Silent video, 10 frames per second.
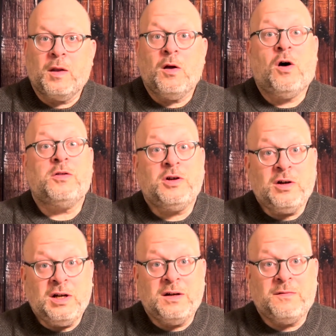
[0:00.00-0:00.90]

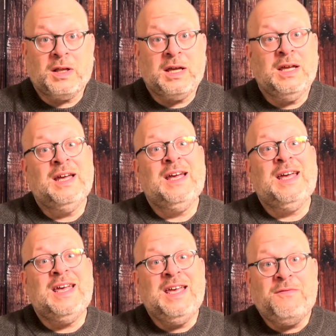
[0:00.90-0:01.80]
Alternatively,
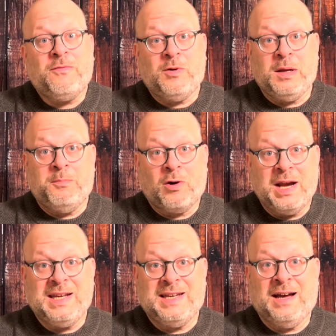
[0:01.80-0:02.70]
if we
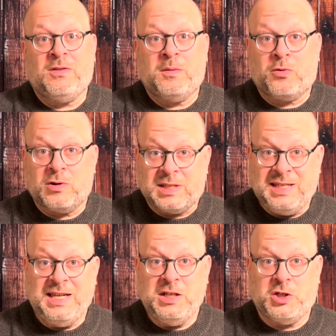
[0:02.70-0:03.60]
break down the
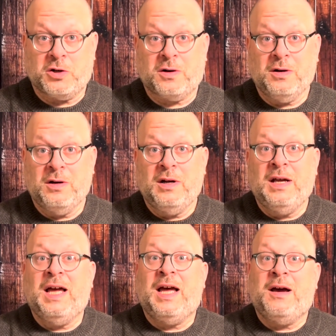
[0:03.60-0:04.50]
procedure
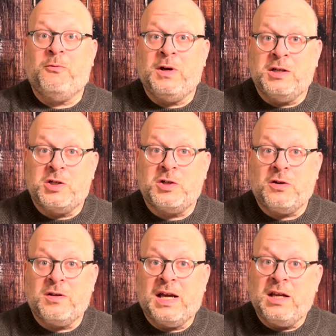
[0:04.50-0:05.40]
and we
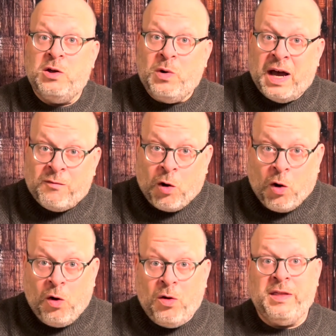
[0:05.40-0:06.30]
ensure that you have
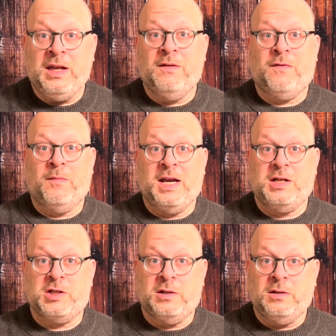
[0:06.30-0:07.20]
all the
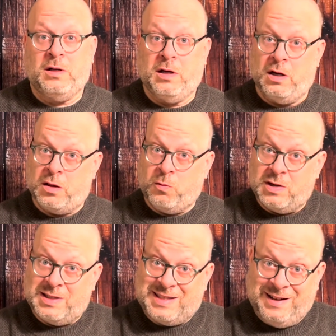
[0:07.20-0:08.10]
information, in other
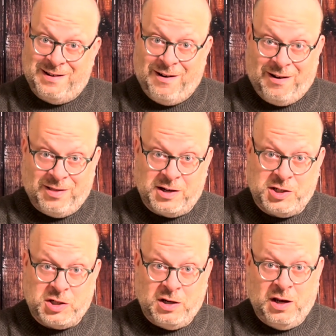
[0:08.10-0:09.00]
words, the
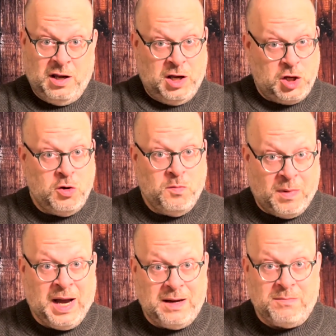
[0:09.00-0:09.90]
knowledge, you
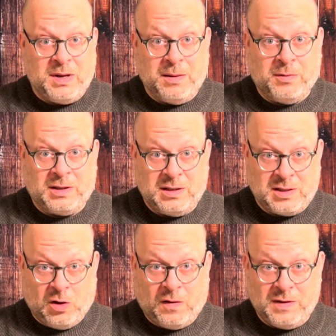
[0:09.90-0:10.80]
might be able to
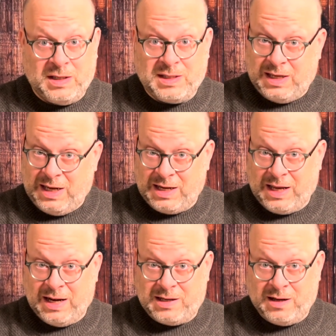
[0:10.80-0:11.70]
solve this and
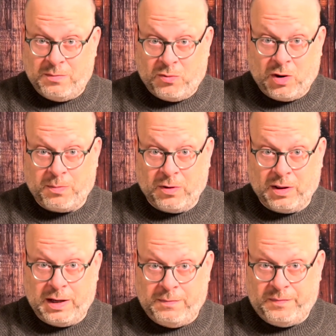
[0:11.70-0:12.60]
get it done properly.